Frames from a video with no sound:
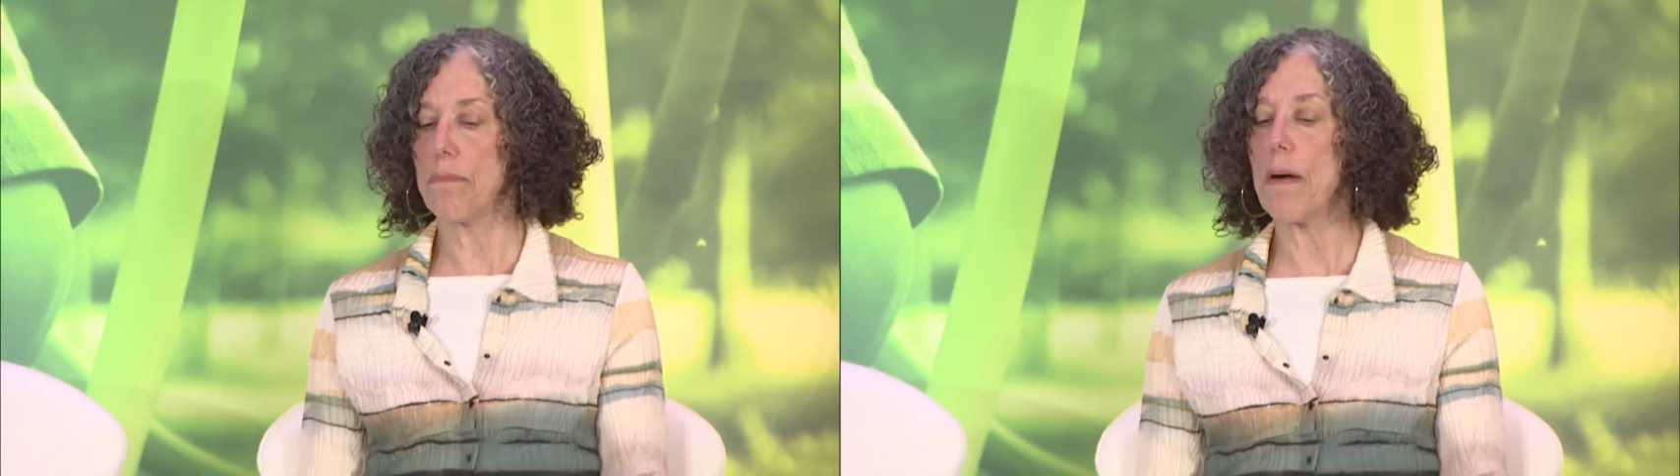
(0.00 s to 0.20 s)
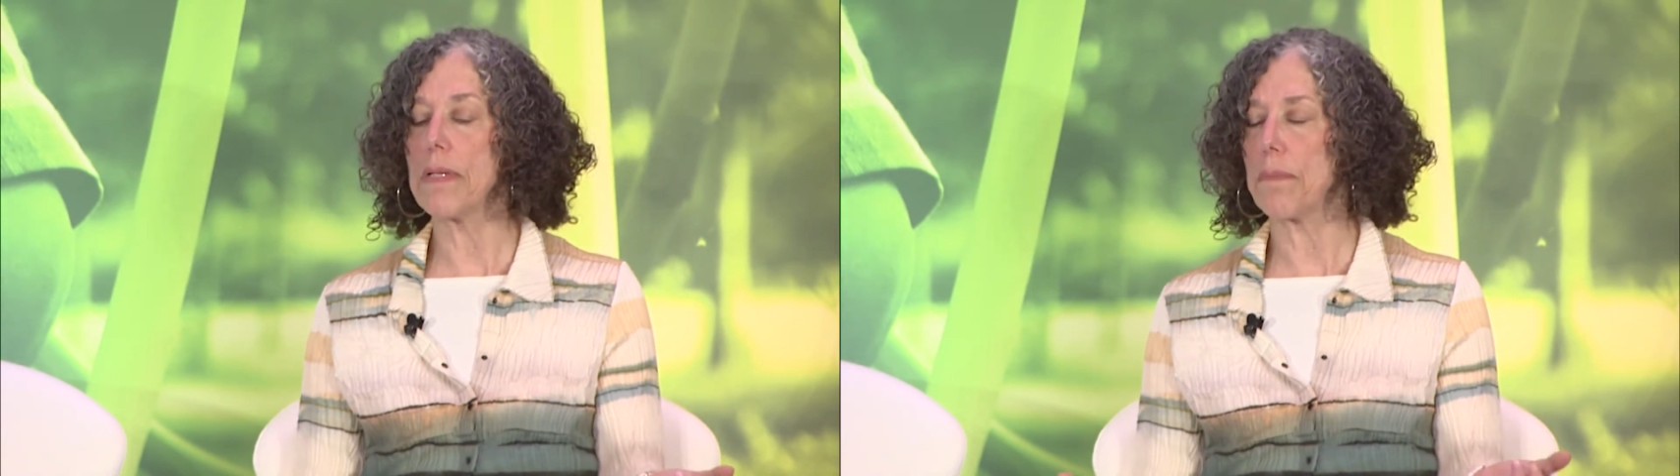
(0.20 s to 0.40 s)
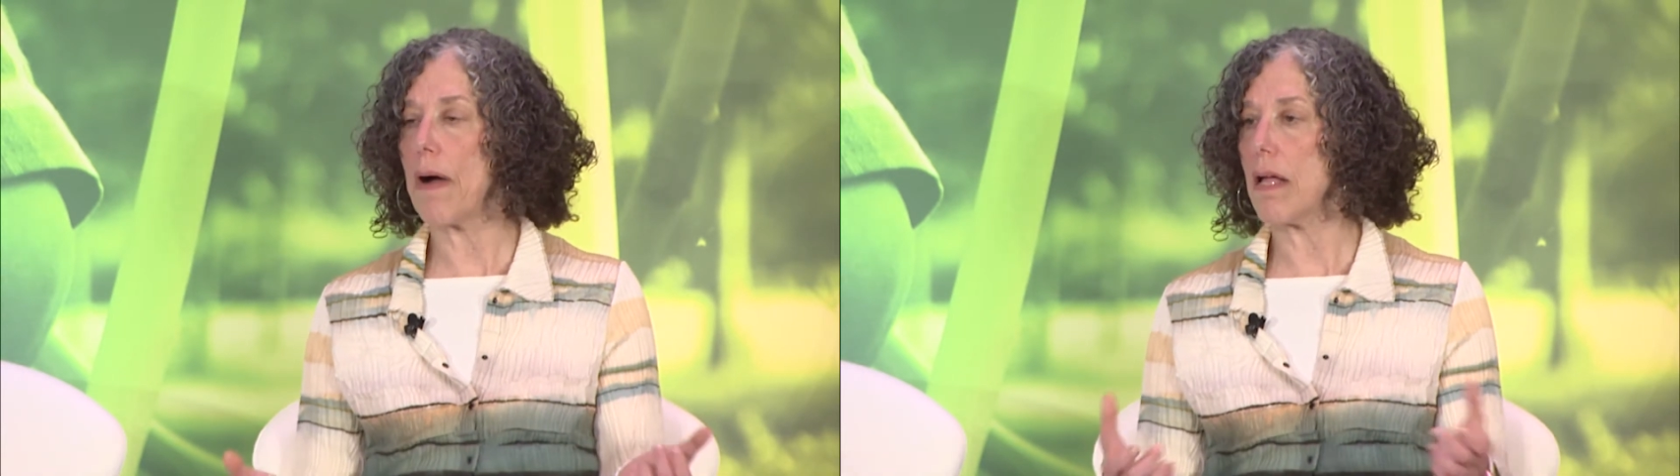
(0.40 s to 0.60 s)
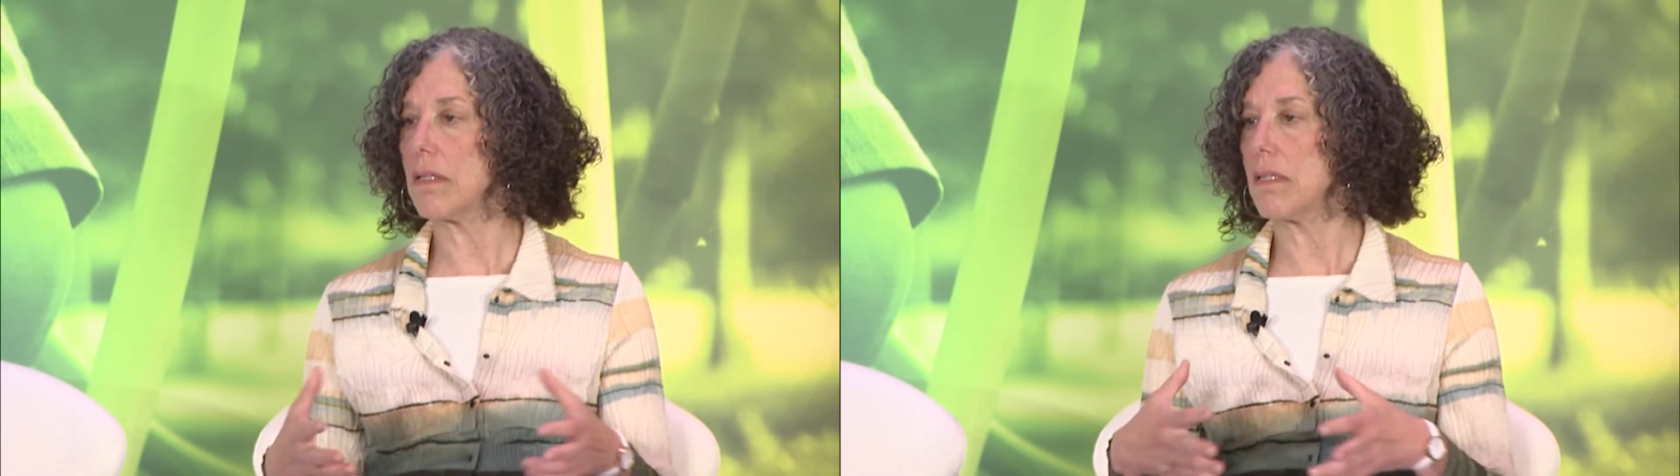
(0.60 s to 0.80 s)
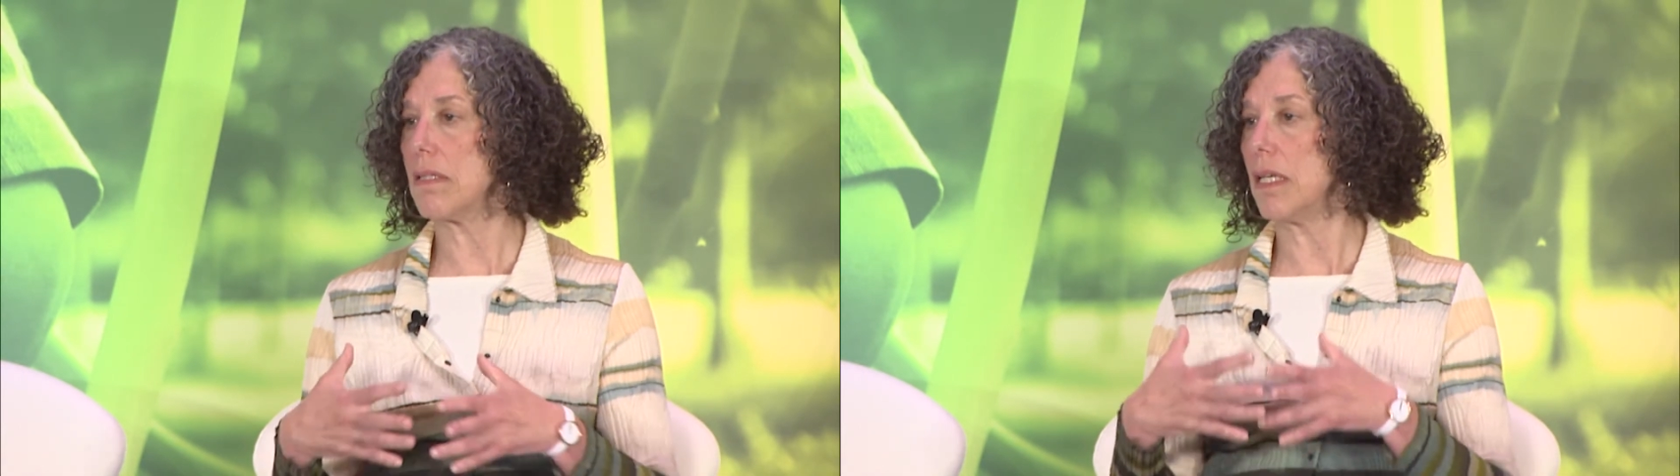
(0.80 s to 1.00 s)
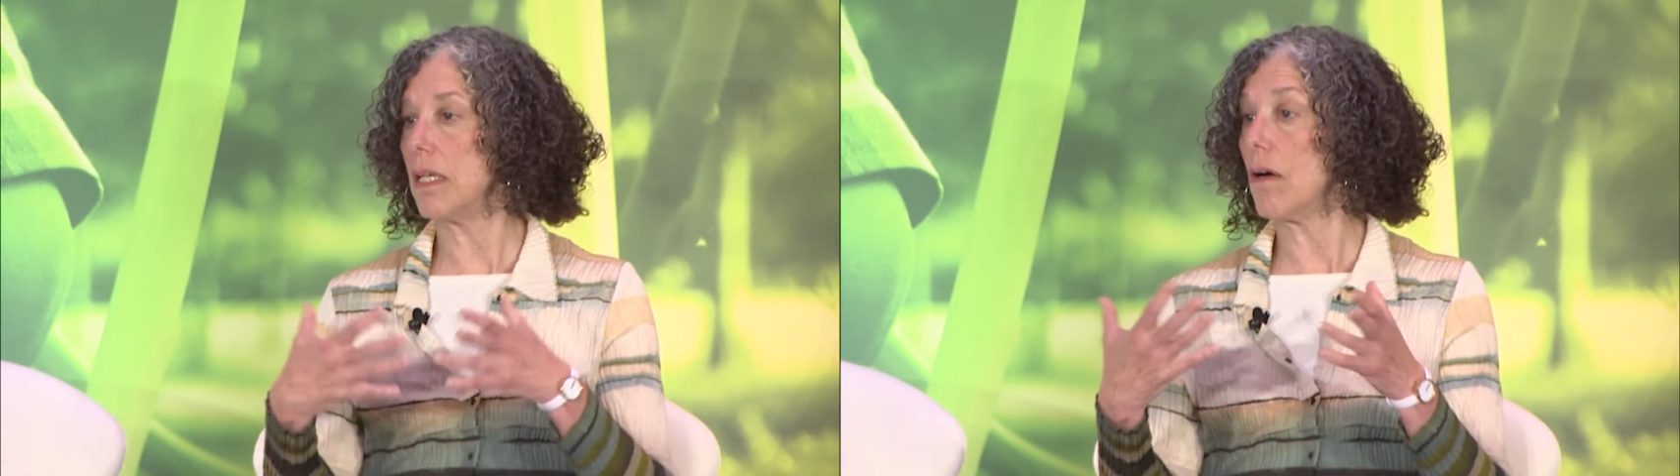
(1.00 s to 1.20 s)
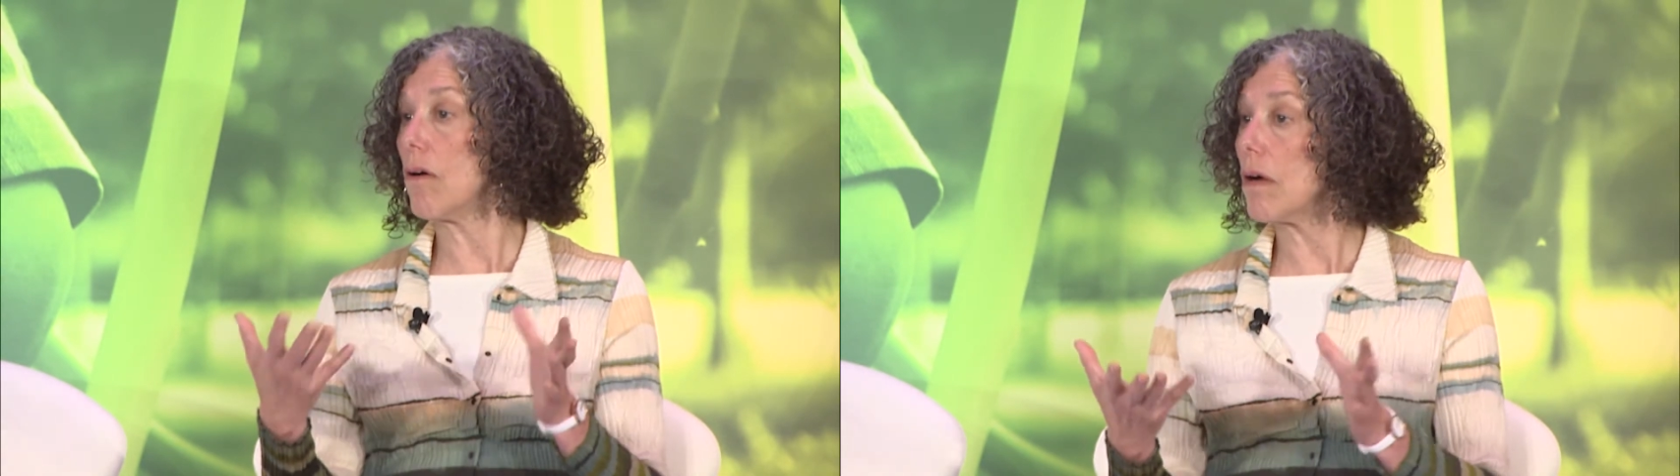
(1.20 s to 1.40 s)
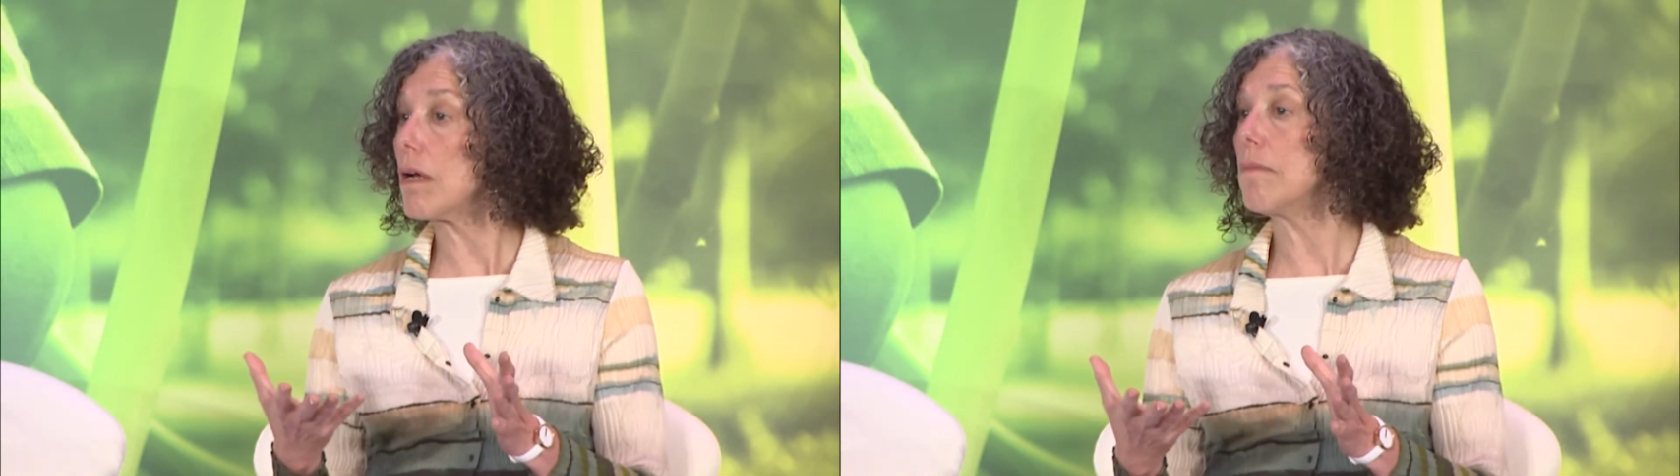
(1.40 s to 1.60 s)
public policy
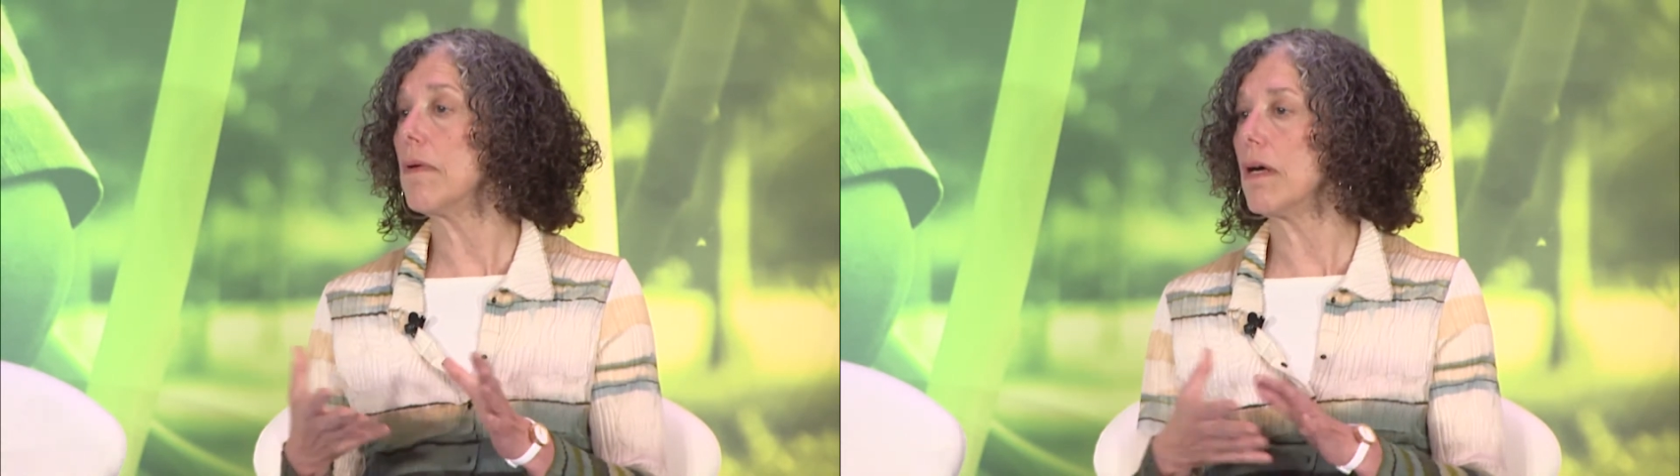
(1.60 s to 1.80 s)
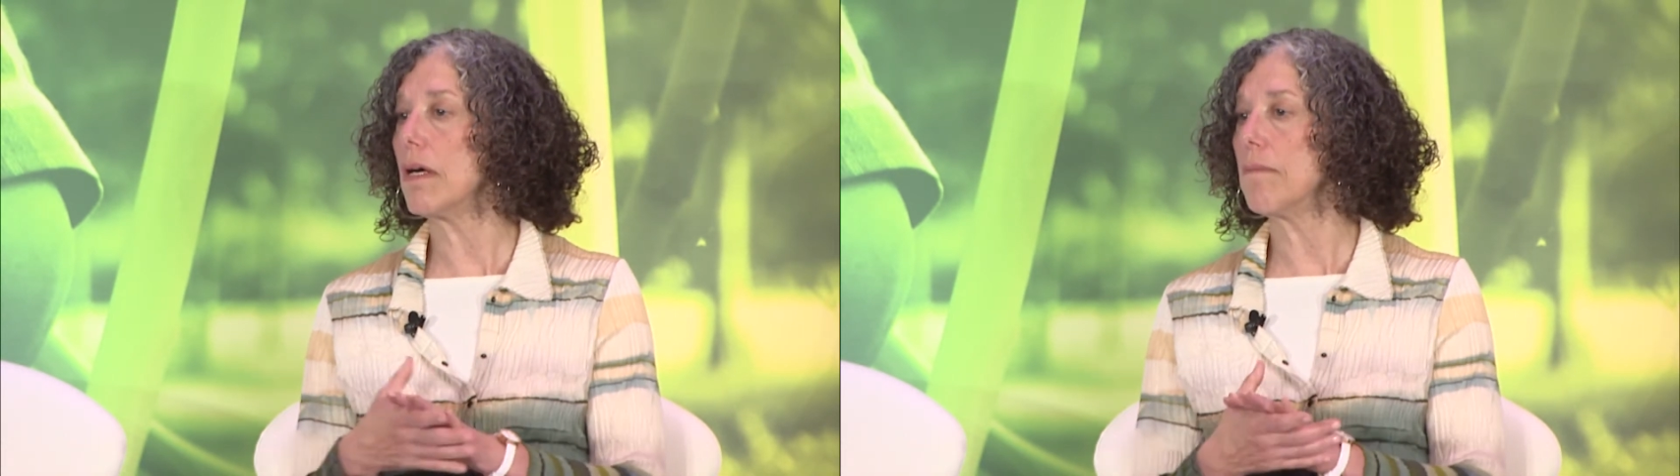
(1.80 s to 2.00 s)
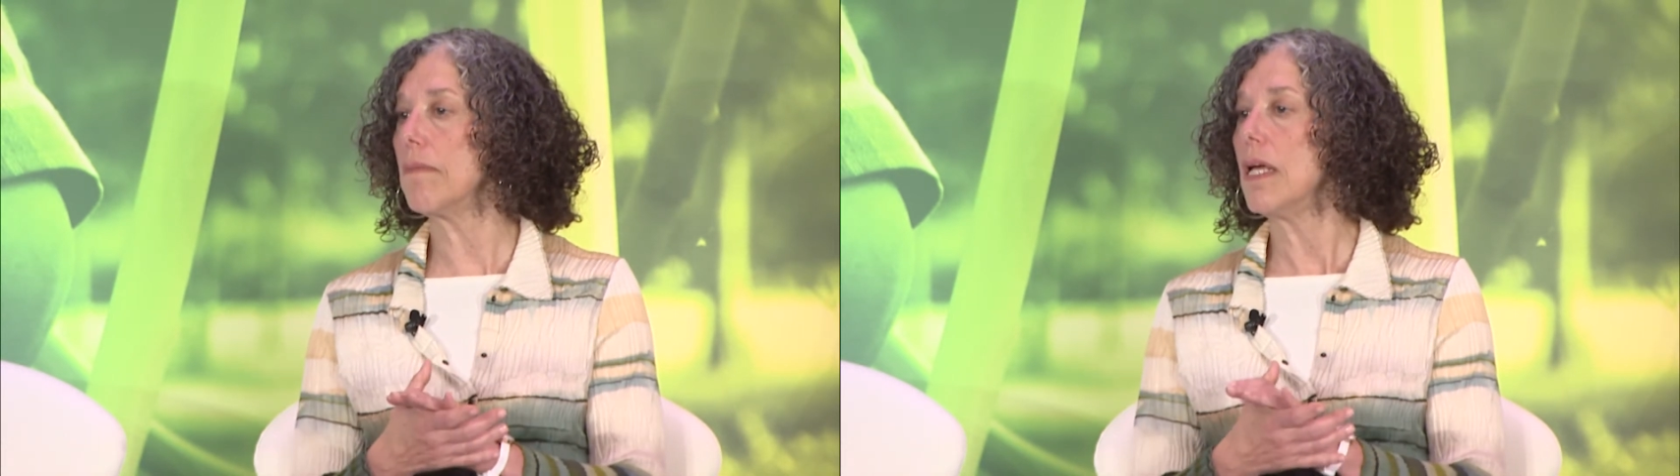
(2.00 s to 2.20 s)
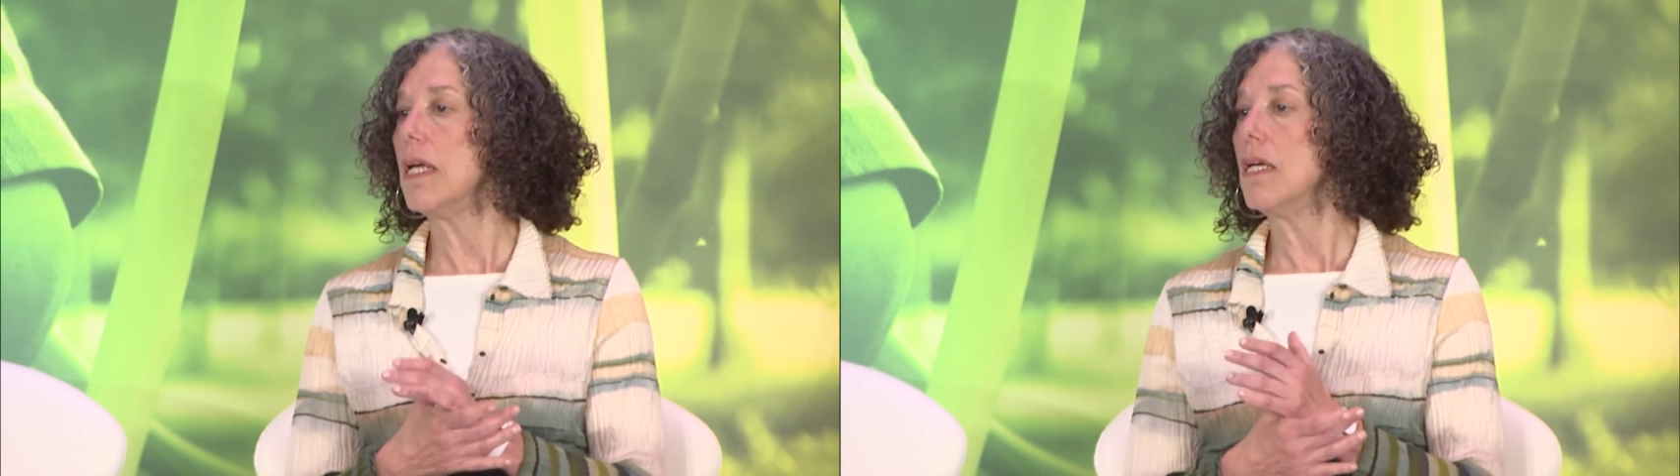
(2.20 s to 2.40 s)
arm.